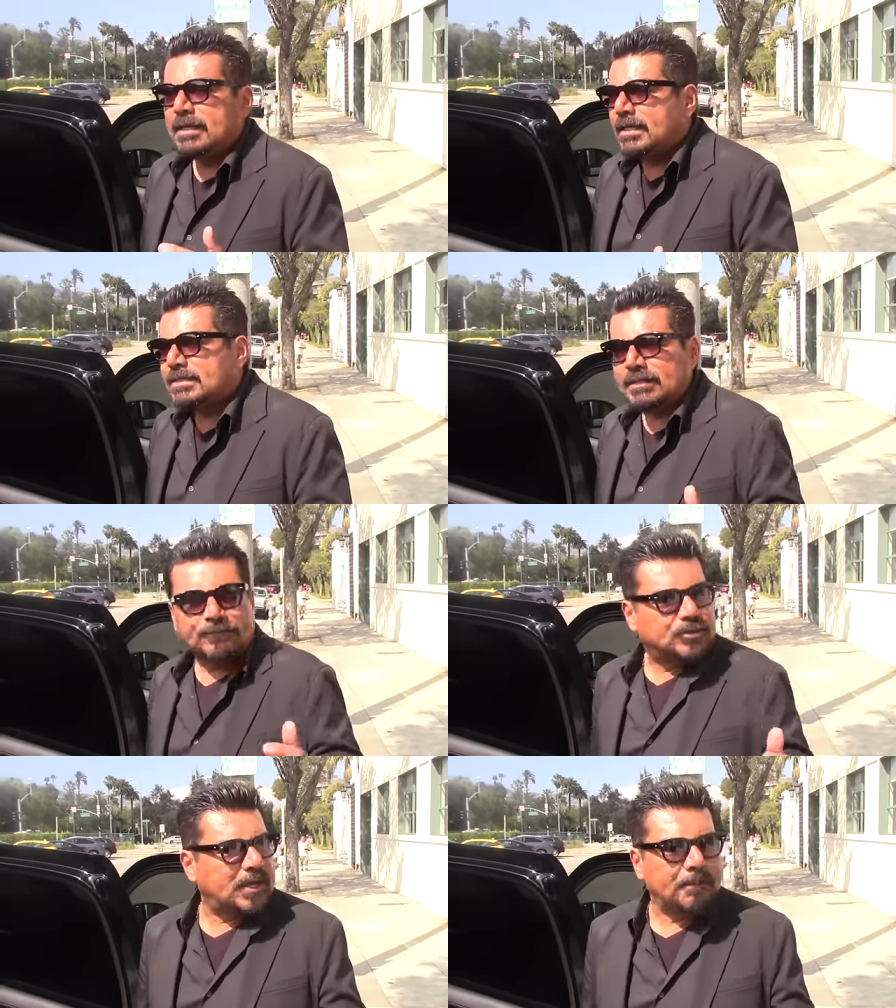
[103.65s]
Listen,
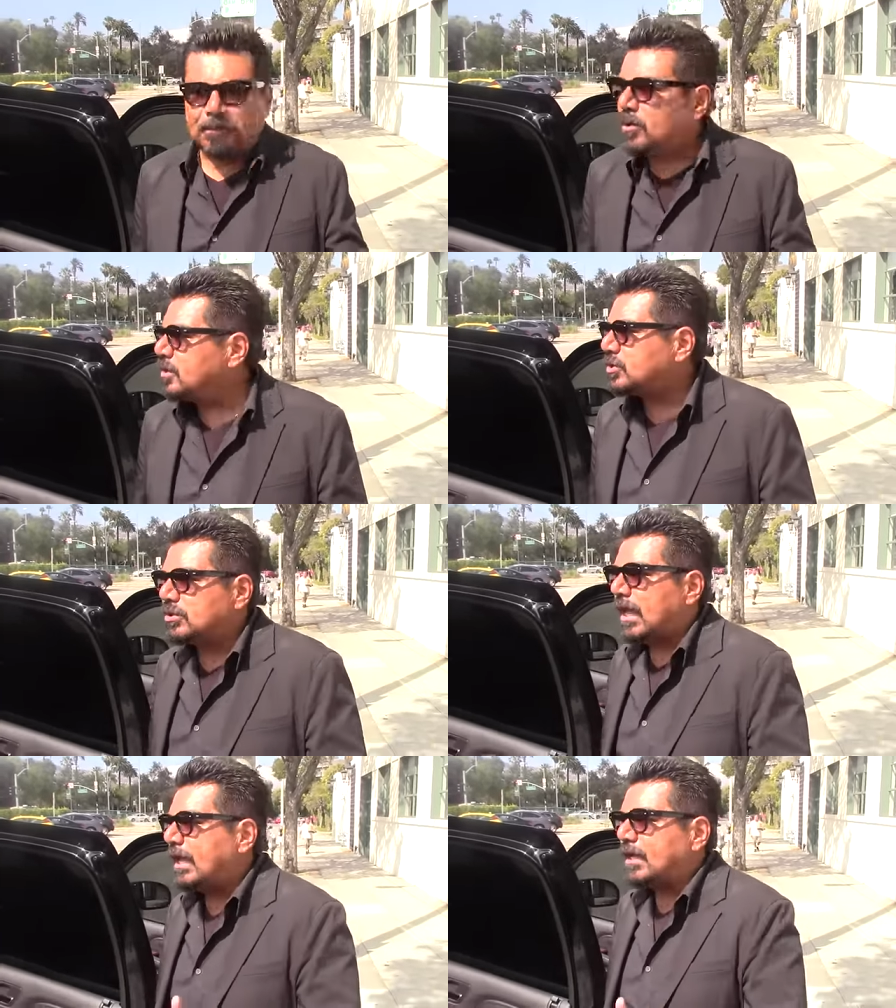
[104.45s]
if Jeb Bush
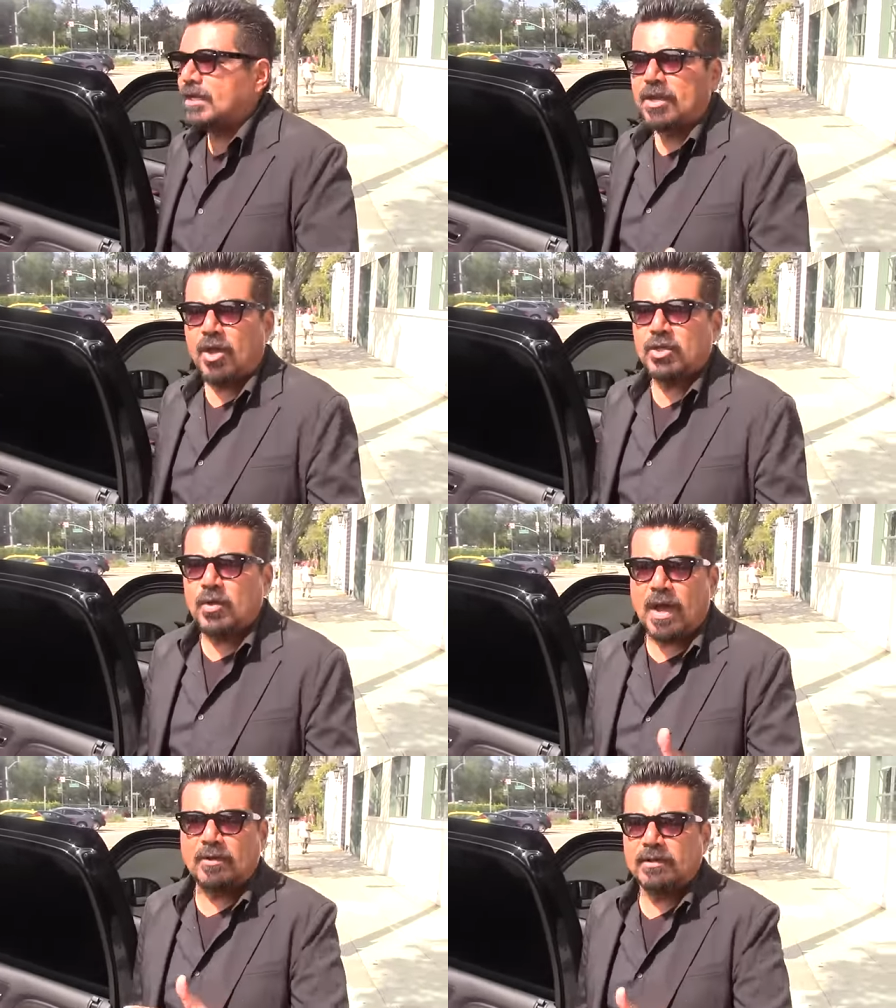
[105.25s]
ain't gonna call
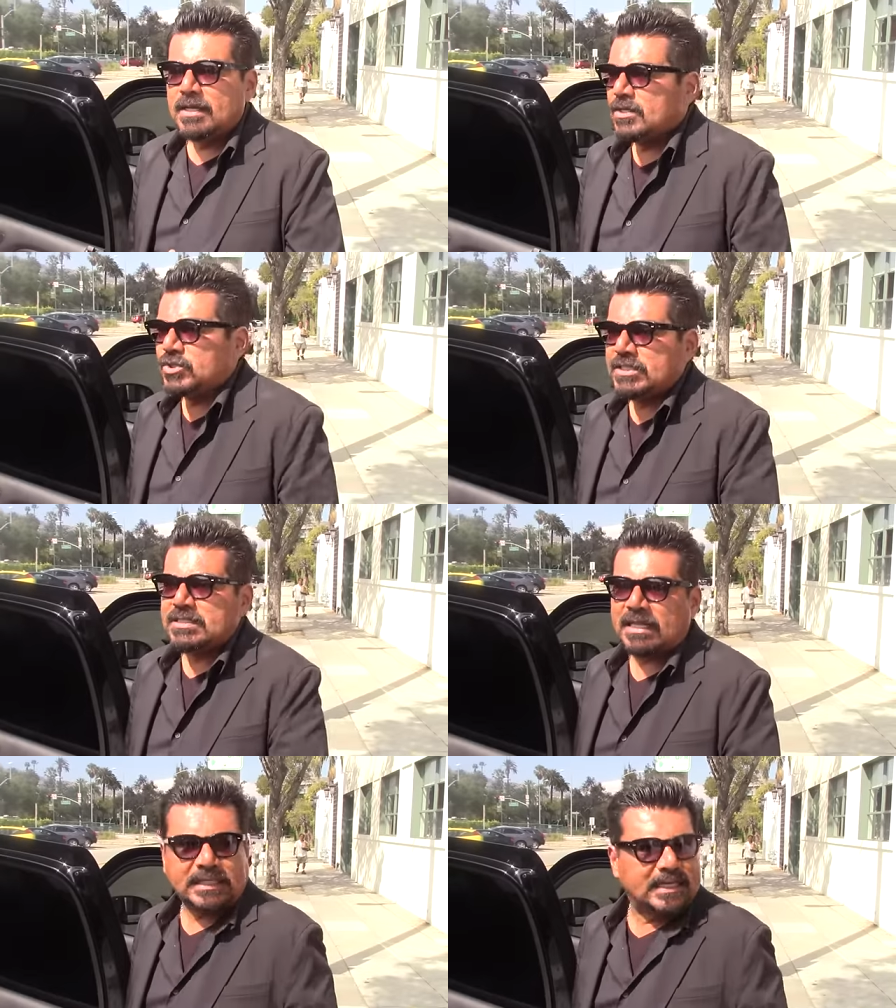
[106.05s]
you out, she's
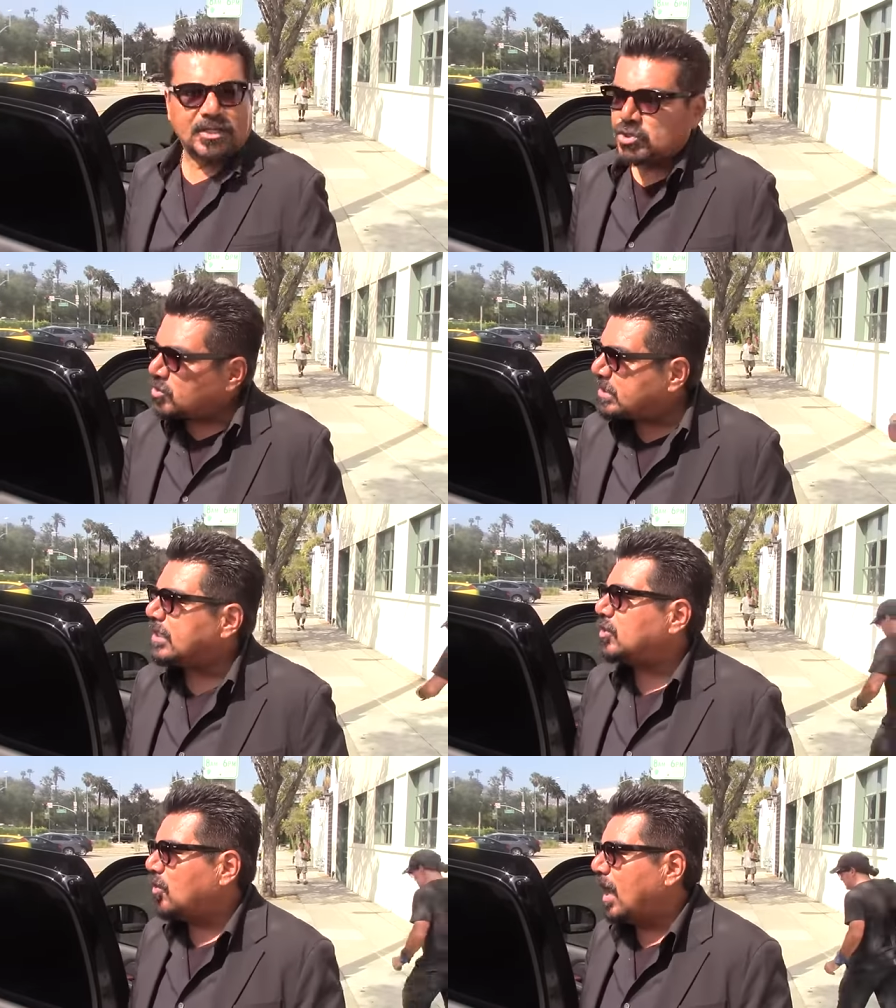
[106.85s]
Latina, she'll
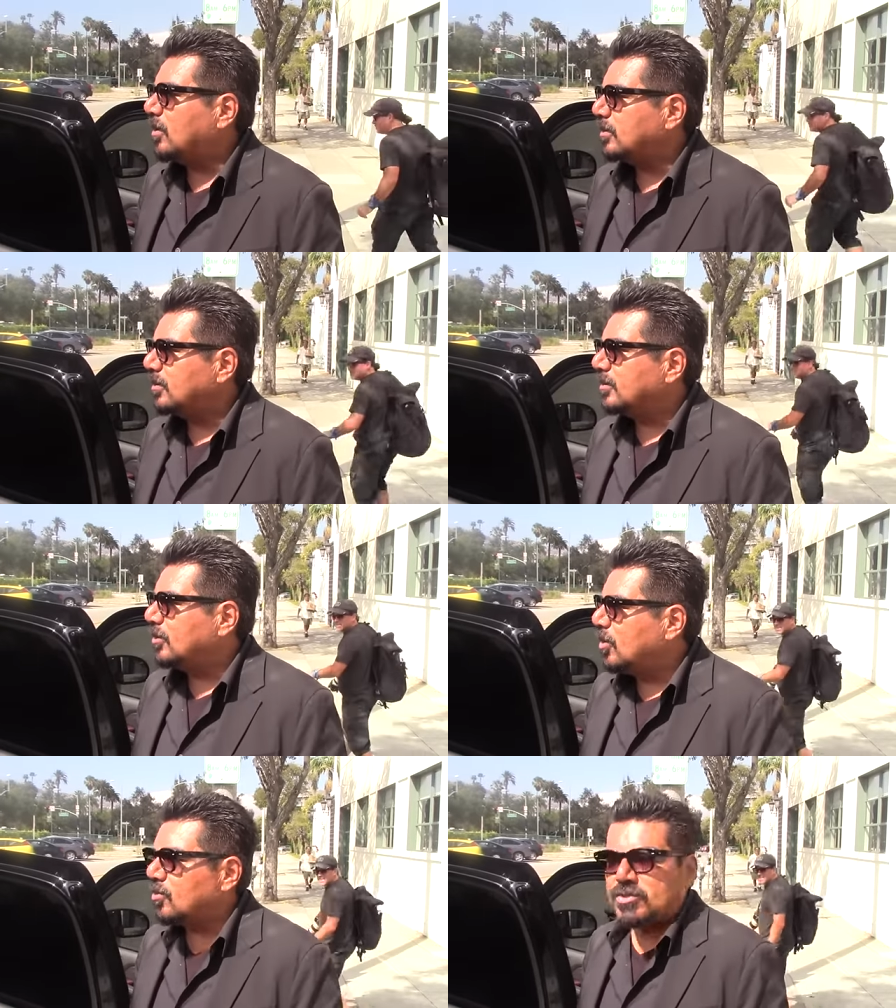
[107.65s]
take you out,
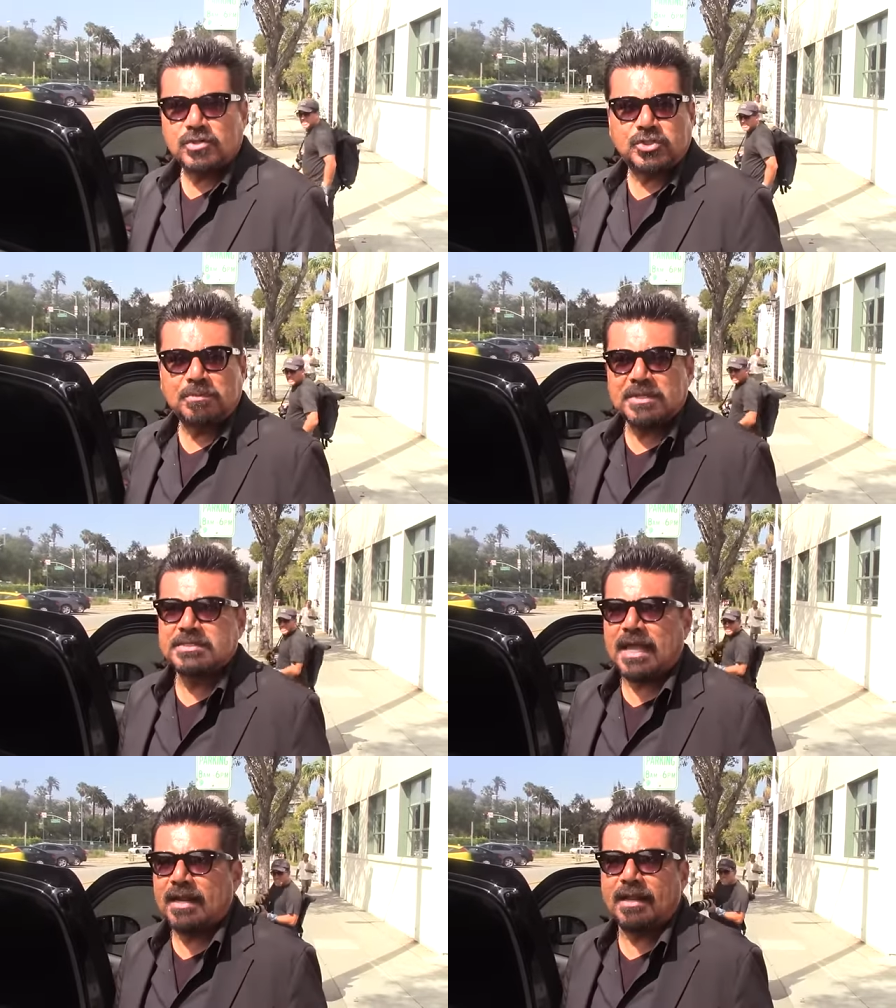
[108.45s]
you know. So she must
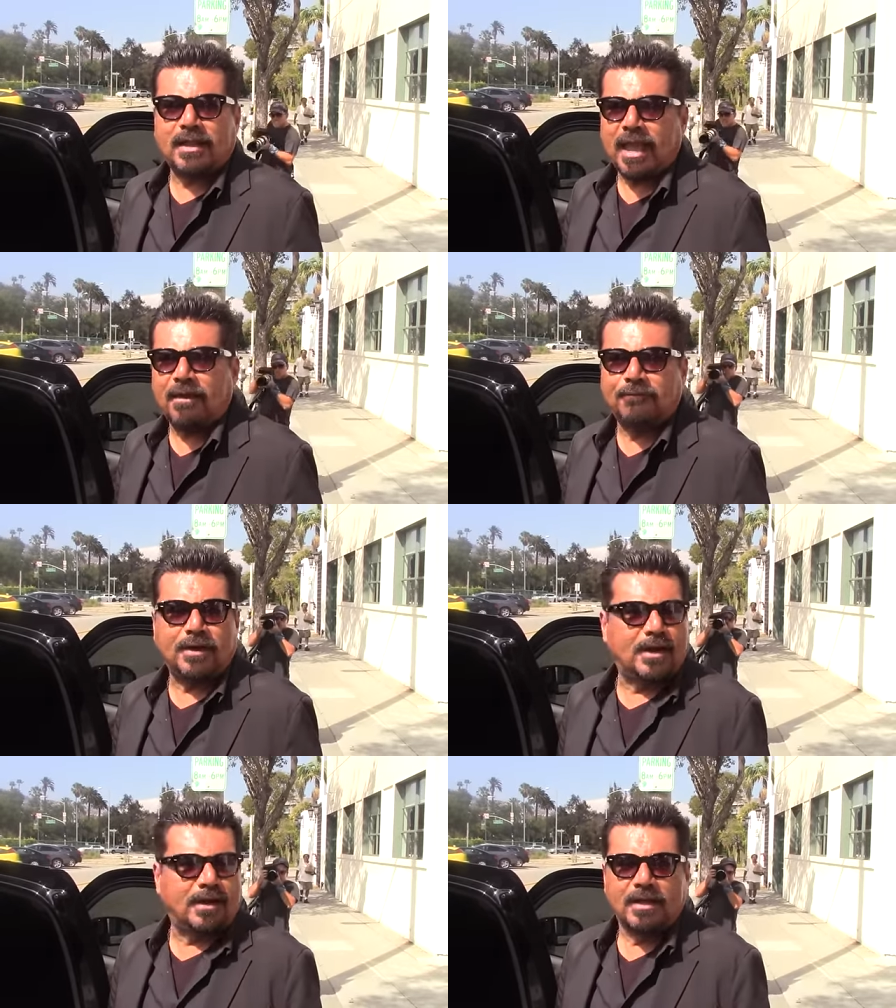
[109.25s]
not have
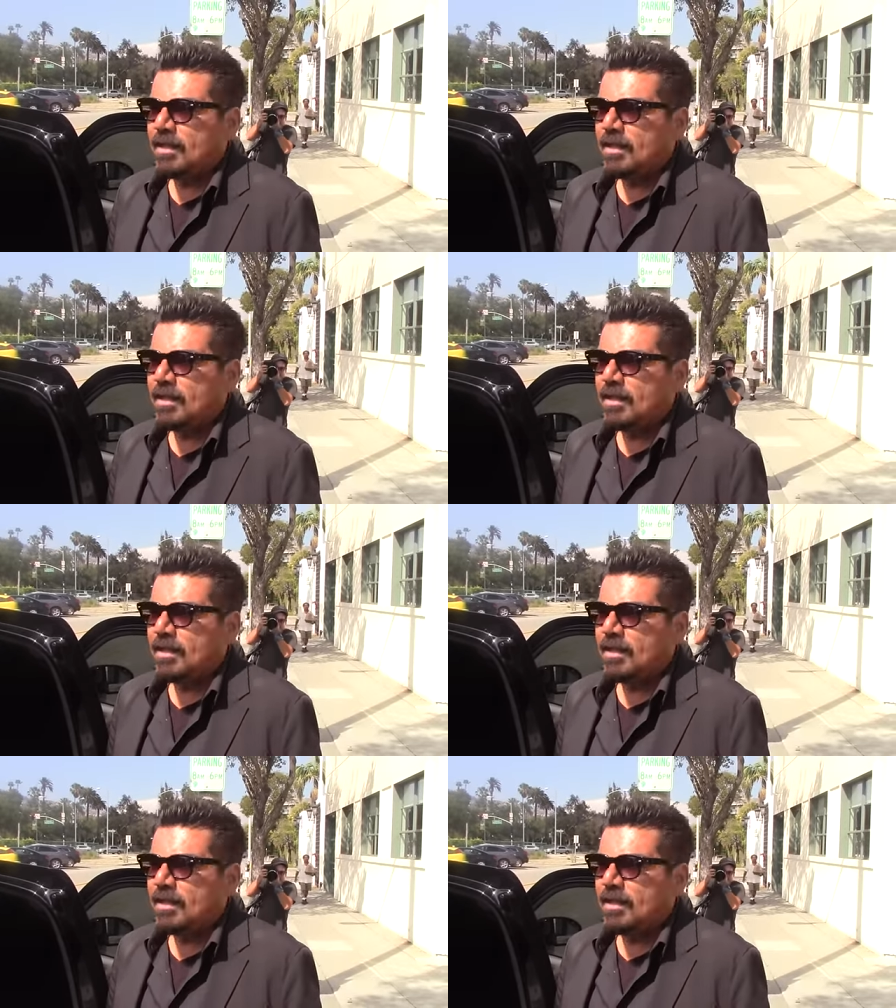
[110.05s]
uh,